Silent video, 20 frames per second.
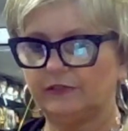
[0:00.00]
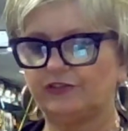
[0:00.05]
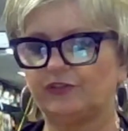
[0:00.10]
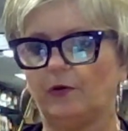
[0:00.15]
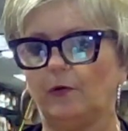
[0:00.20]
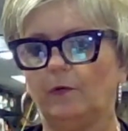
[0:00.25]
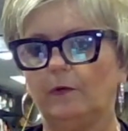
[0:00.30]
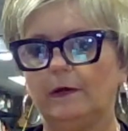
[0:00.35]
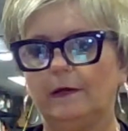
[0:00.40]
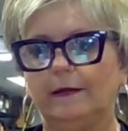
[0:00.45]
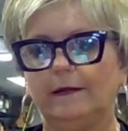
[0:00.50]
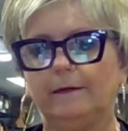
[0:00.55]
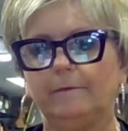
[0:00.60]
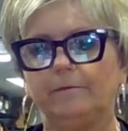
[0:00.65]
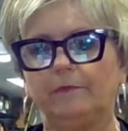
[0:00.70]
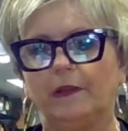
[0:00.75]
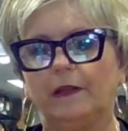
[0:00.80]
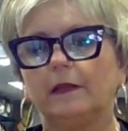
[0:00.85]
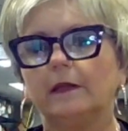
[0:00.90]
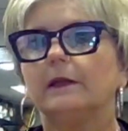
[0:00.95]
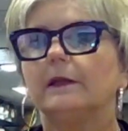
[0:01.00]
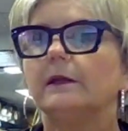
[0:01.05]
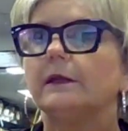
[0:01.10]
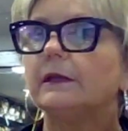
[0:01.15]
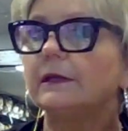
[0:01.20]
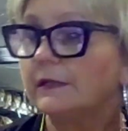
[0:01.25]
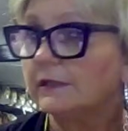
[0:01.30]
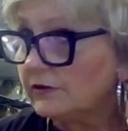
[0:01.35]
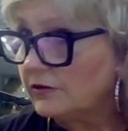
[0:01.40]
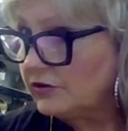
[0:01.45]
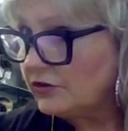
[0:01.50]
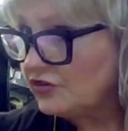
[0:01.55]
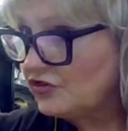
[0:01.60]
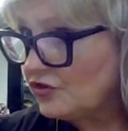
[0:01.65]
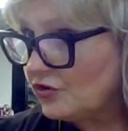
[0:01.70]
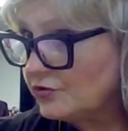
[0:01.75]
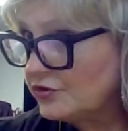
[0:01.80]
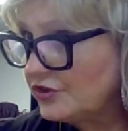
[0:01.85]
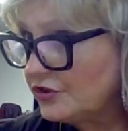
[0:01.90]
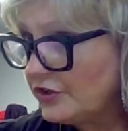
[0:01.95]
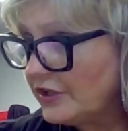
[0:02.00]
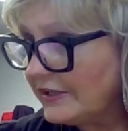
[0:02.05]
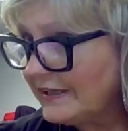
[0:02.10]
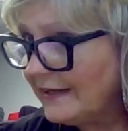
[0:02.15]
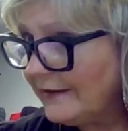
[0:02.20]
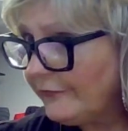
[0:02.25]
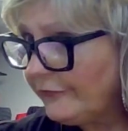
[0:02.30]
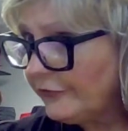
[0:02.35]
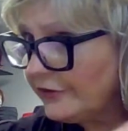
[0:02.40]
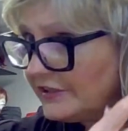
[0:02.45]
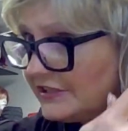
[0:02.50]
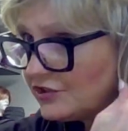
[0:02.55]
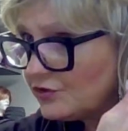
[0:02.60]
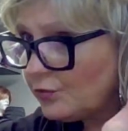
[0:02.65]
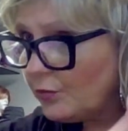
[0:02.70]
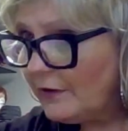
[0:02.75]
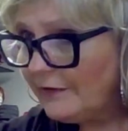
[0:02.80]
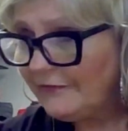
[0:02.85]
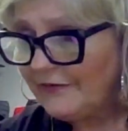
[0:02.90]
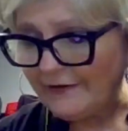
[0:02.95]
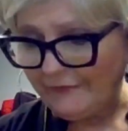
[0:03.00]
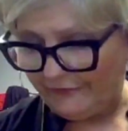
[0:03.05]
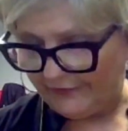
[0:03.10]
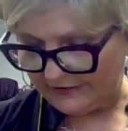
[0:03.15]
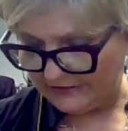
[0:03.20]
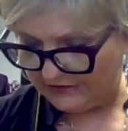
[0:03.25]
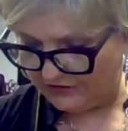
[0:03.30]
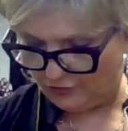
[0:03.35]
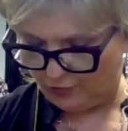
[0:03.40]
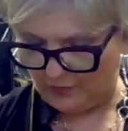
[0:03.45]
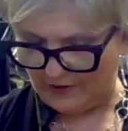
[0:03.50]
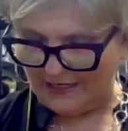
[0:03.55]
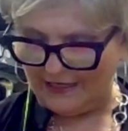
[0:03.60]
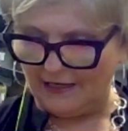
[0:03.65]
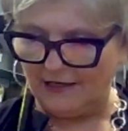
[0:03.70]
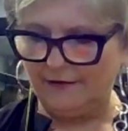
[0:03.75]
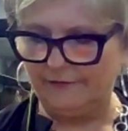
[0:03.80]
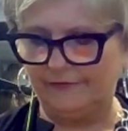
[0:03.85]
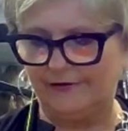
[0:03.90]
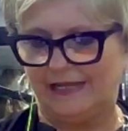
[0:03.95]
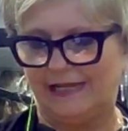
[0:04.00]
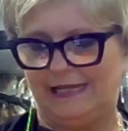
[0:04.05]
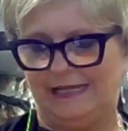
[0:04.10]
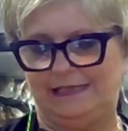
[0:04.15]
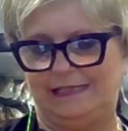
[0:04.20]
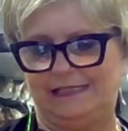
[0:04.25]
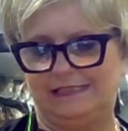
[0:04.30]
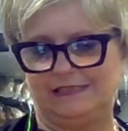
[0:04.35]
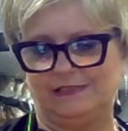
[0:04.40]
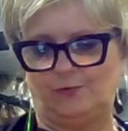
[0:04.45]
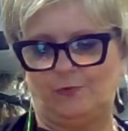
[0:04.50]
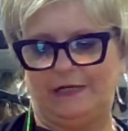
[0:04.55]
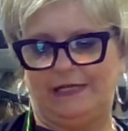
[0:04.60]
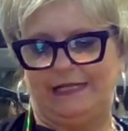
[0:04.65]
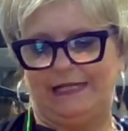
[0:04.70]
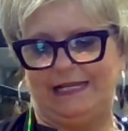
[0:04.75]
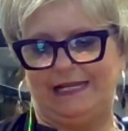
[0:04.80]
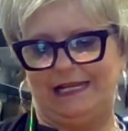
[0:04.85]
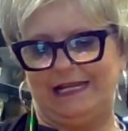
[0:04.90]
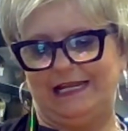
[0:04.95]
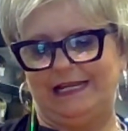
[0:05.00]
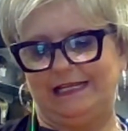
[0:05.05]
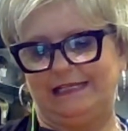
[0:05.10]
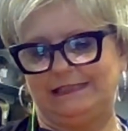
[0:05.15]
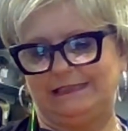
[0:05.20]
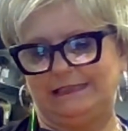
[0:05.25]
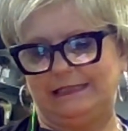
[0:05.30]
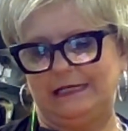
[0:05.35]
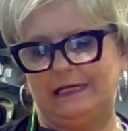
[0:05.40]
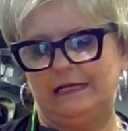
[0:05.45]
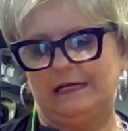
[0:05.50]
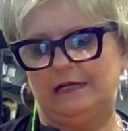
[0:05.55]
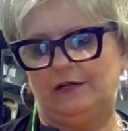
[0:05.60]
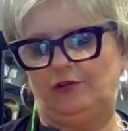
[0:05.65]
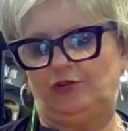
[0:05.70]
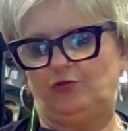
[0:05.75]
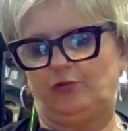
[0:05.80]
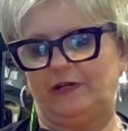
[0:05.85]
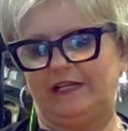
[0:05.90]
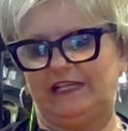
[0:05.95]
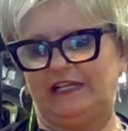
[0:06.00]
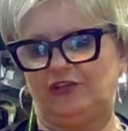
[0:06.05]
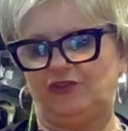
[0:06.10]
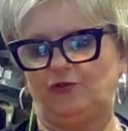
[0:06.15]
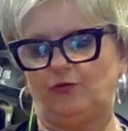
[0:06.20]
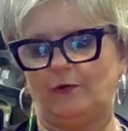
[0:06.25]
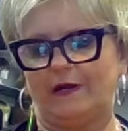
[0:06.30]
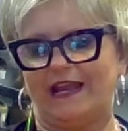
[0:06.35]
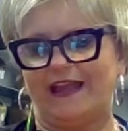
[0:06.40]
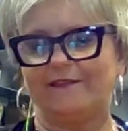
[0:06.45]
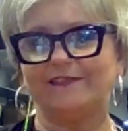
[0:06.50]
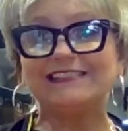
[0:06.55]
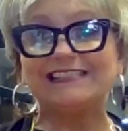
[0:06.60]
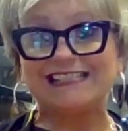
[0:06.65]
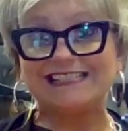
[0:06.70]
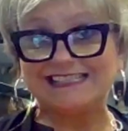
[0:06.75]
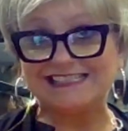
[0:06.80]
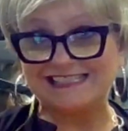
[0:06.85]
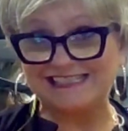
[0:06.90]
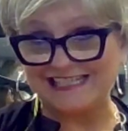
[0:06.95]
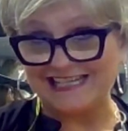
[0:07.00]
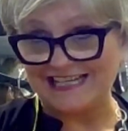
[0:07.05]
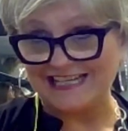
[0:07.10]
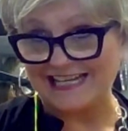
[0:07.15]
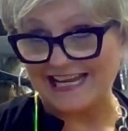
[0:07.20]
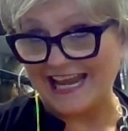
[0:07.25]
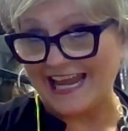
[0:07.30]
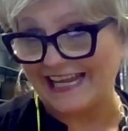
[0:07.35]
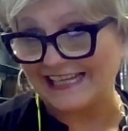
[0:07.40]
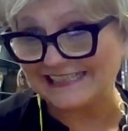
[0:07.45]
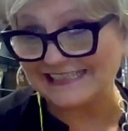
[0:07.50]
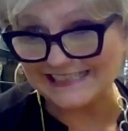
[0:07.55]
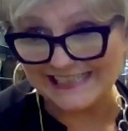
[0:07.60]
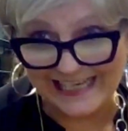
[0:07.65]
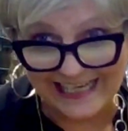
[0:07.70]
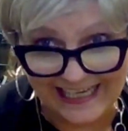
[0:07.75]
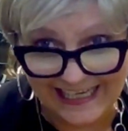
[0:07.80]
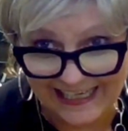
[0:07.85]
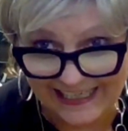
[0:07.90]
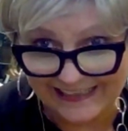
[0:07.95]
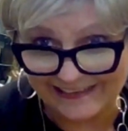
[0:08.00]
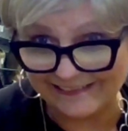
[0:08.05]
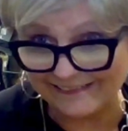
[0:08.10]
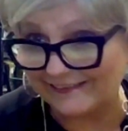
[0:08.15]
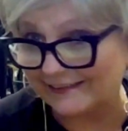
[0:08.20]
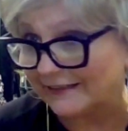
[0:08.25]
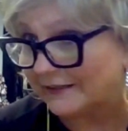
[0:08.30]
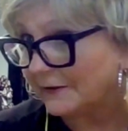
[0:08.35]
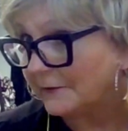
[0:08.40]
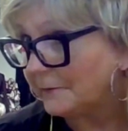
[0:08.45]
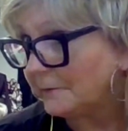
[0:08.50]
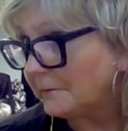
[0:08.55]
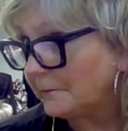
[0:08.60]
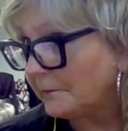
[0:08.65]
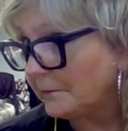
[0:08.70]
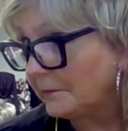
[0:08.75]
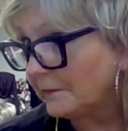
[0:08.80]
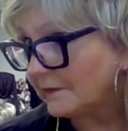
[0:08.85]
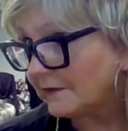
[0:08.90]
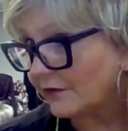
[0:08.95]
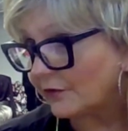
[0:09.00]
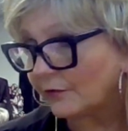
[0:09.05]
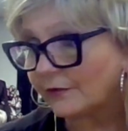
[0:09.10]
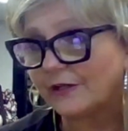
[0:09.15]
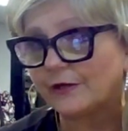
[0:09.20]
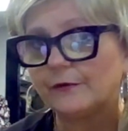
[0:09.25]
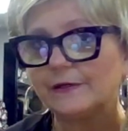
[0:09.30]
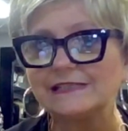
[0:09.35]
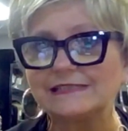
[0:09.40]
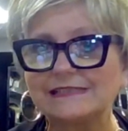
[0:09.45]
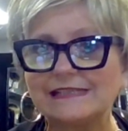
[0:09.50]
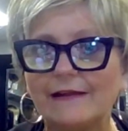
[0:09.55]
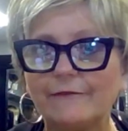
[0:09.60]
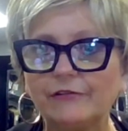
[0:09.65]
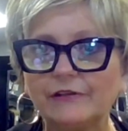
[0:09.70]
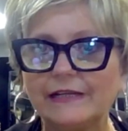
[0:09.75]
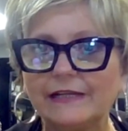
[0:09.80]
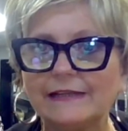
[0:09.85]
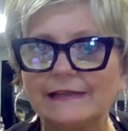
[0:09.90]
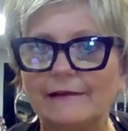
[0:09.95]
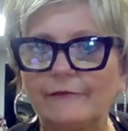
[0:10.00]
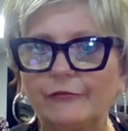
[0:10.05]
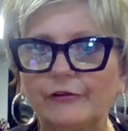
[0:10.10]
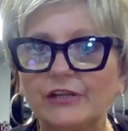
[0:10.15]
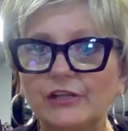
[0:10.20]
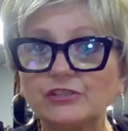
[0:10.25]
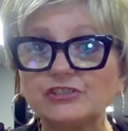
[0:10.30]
So it shows you the difference. 12FS12 and this one is 22F16S8. So there is definitely a difference.